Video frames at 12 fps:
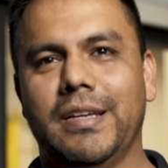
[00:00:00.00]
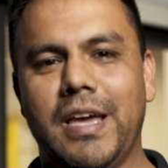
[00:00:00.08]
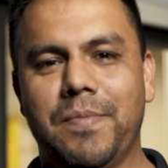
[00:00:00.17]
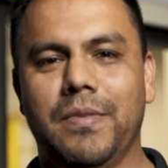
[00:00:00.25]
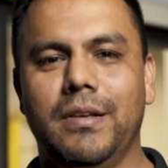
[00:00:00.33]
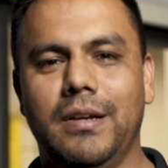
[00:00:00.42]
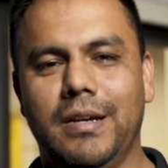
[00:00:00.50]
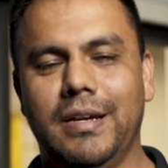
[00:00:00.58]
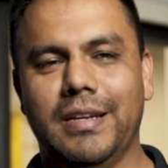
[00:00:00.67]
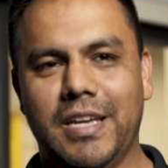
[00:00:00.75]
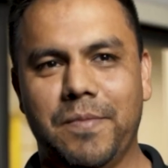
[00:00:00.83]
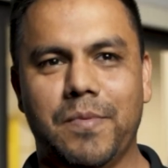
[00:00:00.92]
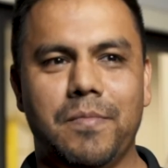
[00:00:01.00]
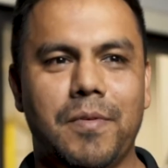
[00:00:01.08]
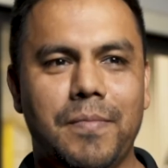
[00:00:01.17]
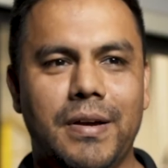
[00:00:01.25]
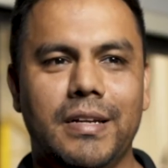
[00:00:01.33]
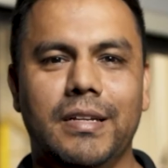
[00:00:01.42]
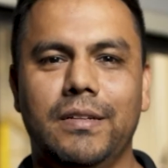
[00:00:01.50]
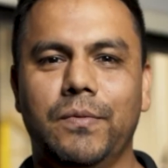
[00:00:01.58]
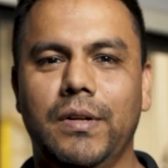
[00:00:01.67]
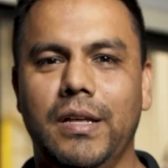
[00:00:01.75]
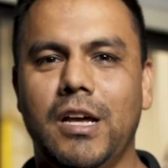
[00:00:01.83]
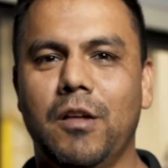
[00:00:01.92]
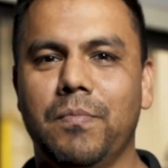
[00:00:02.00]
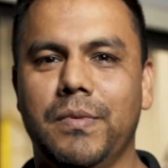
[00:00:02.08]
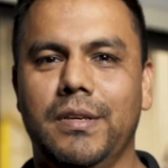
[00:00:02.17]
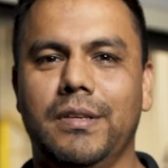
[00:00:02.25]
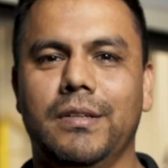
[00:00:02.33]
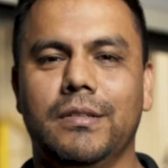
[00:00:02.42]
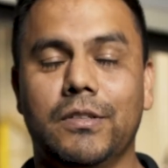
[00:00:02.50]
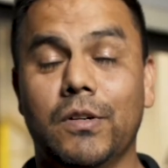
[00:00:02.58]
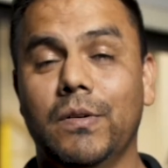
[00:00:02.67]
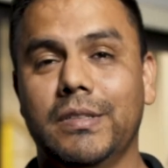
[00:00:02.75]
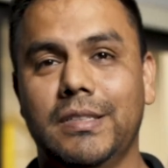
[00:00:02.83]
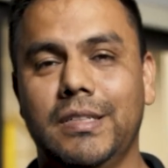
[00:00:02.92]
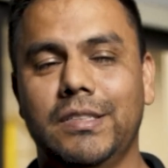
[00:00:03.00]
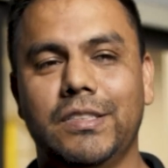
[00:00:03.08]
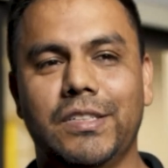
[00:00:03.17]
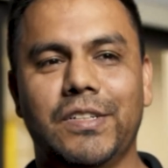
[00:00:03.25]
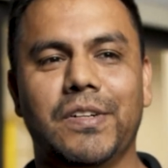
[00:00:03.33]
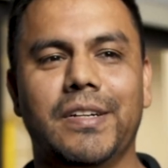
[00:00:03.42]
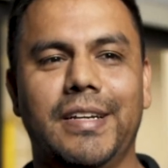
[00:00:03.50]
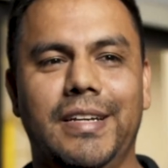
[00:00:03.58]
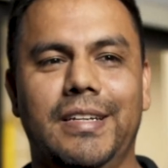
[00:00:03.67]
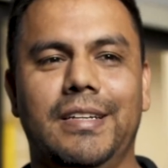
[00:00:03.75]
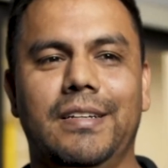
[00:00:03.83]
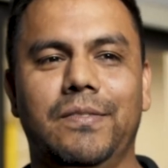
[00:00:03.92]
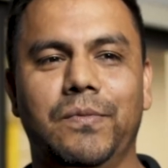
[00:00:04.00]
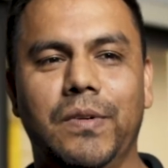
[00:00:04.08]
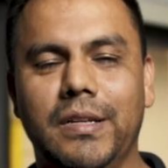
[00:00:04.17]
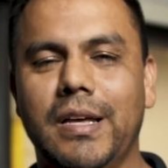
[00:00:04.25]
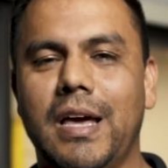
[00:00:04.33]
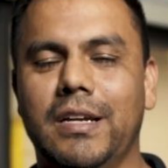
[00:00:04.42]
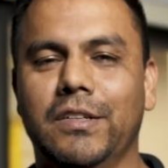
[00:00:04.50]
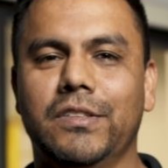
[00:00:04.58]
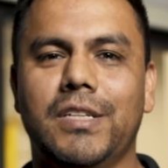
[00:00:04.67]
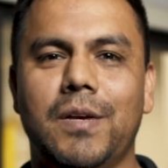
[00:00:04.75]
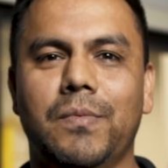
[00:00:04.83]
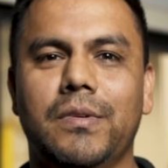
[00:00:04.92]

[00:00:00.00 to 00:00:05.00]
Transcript: kept in my mind and really helped me grow as an engineer, and really had a good time